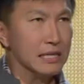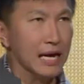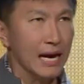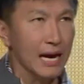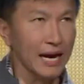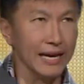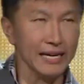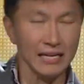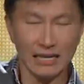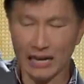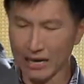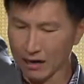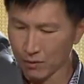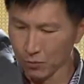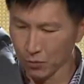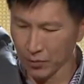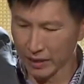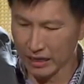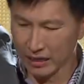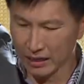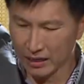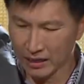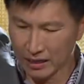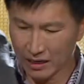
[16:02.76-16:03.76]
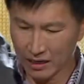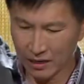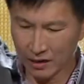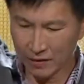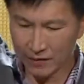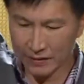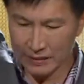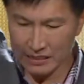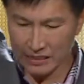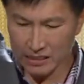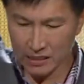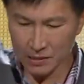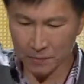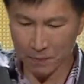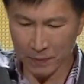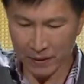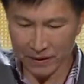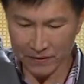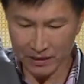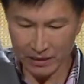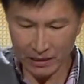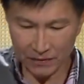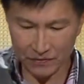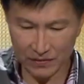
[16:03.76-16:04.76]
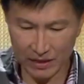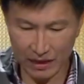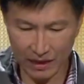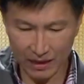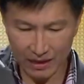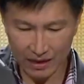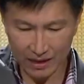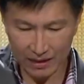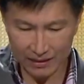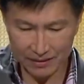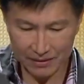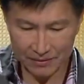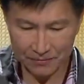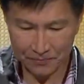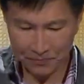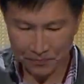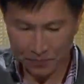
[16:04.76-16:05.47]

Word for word: tight are we with the Spirit of God?